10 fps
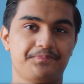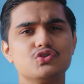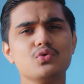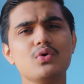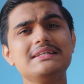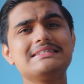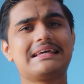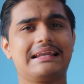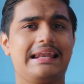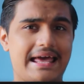So what
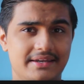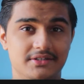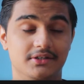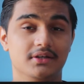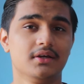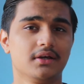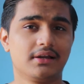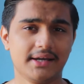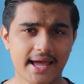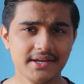is clarity?
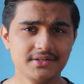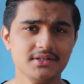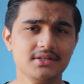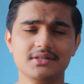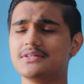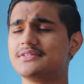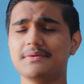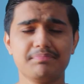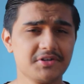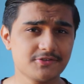Clarity in its
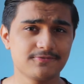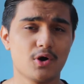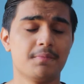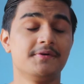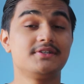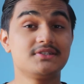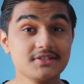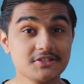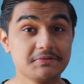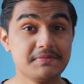simplest form, it
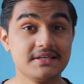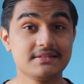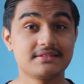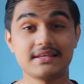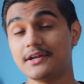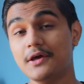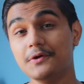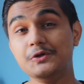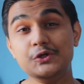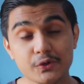just means that
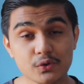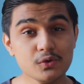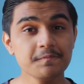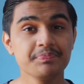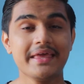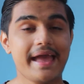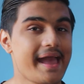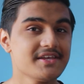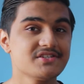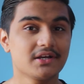you
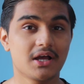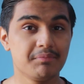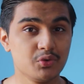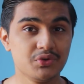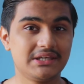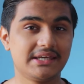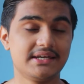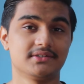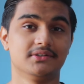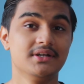as a
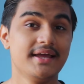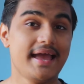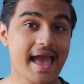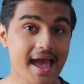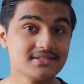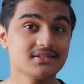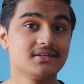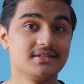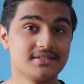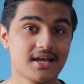communicator, as a
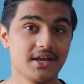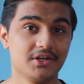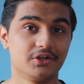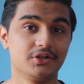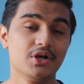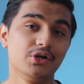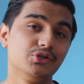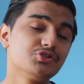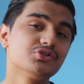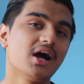designer,
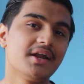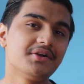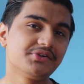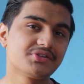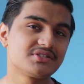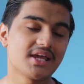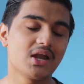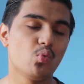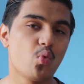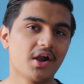you should
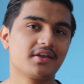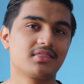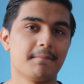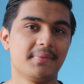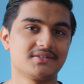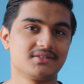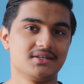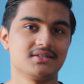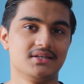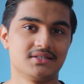understand what the
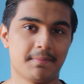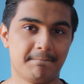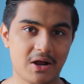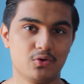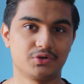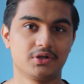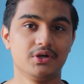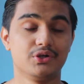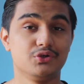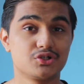message is about.
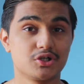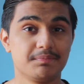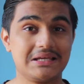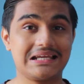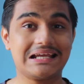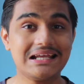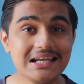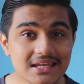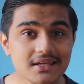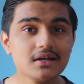You should be
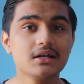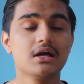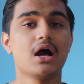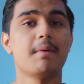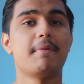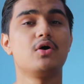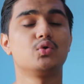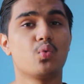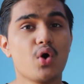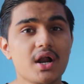clear about
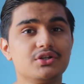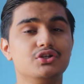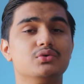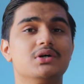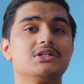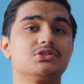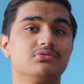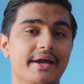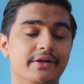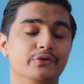what you are
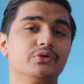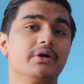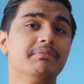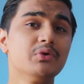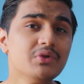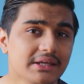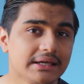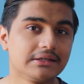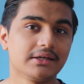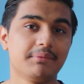trying to
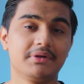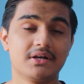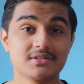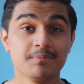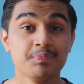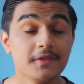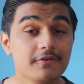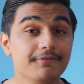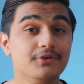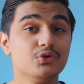communicate, because
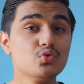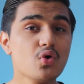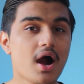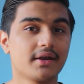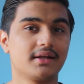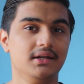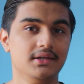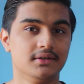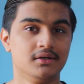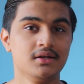if you are
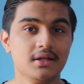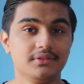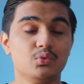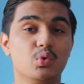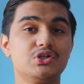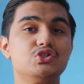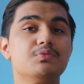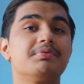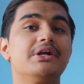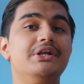clear, then what you
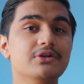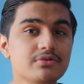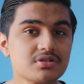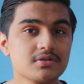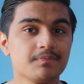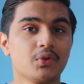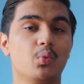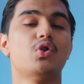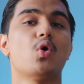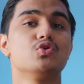produce
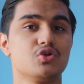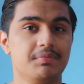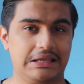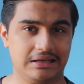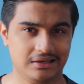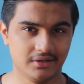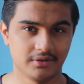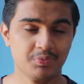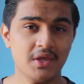will also be clear.